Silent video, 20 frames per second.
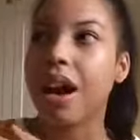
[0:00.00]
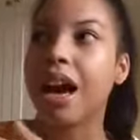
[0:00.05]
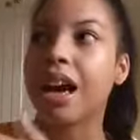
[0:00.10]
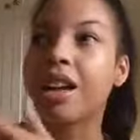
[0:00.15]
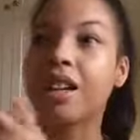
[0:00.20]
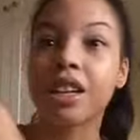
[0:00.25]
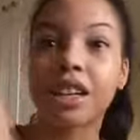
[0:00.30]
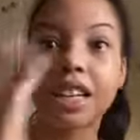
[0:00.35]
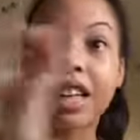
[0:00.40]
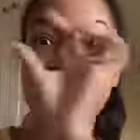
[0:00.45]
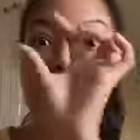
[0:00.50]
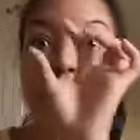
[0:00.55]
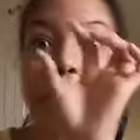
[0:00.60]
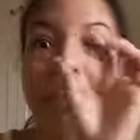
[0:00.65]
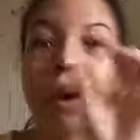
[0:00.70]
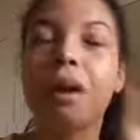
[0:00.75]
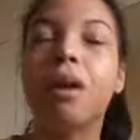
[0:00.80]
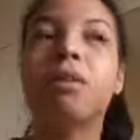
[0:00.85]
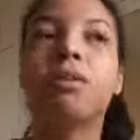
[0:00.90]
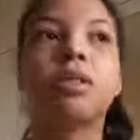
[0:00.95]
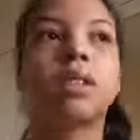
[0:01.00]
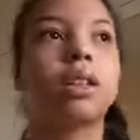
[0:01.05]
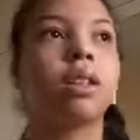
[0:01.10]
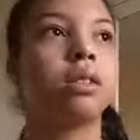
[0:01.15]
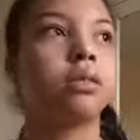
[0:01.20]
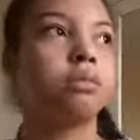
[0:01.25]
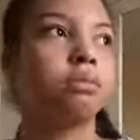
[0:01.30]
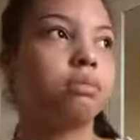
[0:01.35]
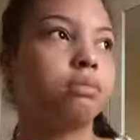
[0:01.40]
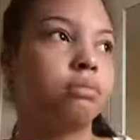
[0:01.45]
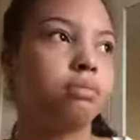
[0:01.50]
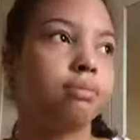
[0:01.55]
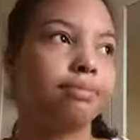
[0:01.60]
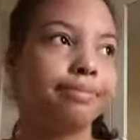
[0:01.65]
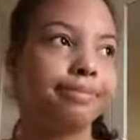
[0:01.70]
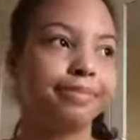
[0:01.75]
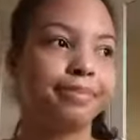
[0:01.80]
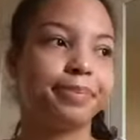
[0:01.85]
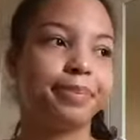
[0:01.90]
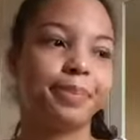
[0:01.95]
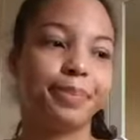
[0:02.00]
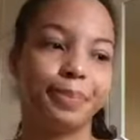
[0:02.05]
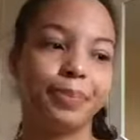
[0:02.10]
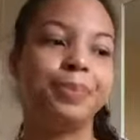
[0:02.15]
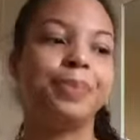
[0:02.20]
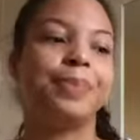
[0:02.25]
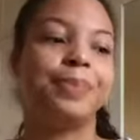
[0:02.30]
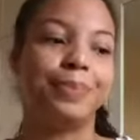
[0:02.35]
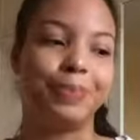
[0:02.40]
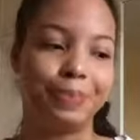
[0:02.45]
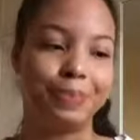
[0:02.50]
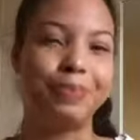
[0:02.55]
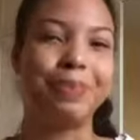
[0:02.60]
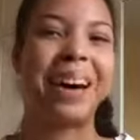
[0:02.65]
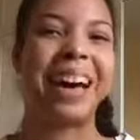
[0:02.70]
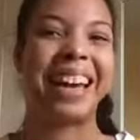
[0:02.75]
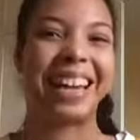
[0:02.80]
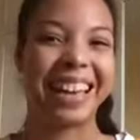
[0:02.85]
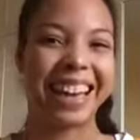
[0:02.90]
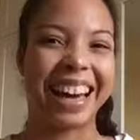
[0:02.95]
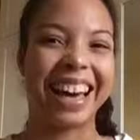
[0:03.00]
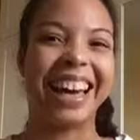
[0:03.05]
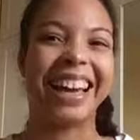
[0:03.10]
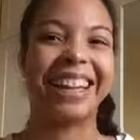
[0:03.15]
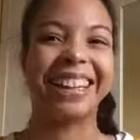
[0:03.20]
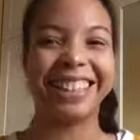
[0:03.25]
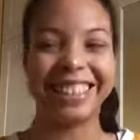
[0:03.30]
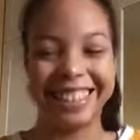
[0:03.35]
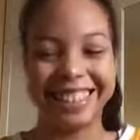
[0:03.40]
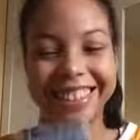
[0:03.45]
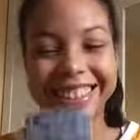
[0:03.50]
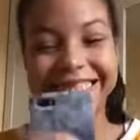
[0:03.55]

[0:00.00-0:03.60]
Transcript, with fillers: And it came up, I was like, my guy.